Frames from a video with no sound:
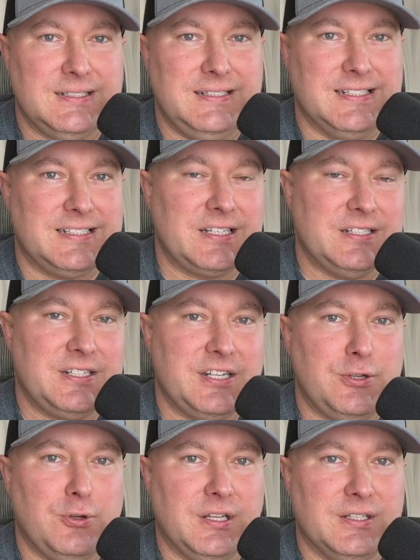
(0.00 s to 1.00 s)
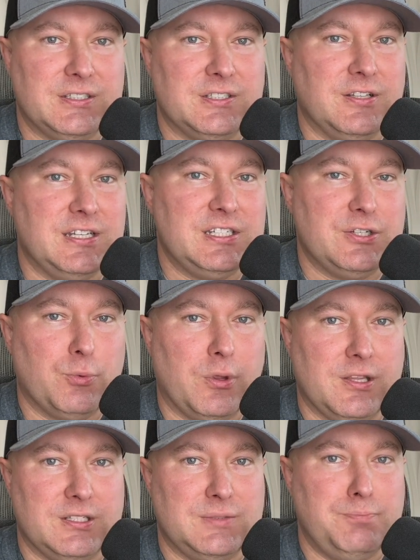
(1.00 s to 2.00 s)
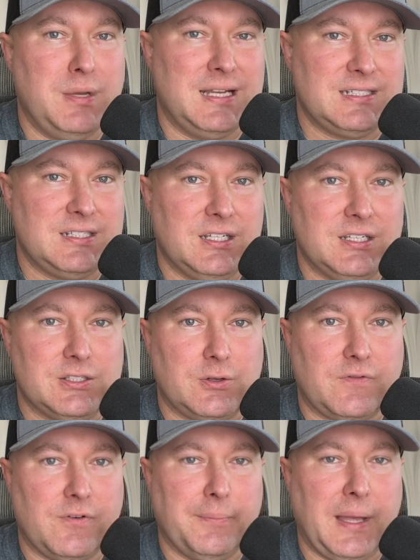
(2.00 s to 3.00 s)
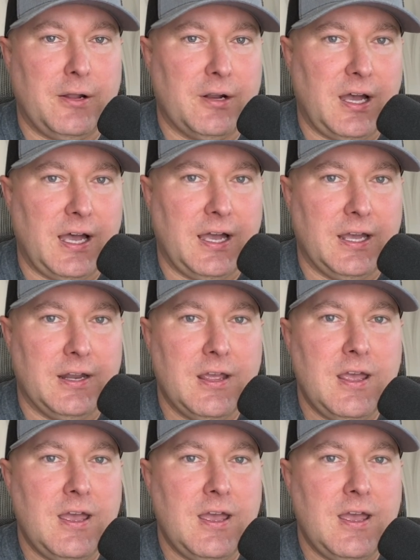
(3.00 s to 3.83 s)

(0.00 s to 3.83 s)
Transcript: discontinued insulation with asbestos or formaldehyde,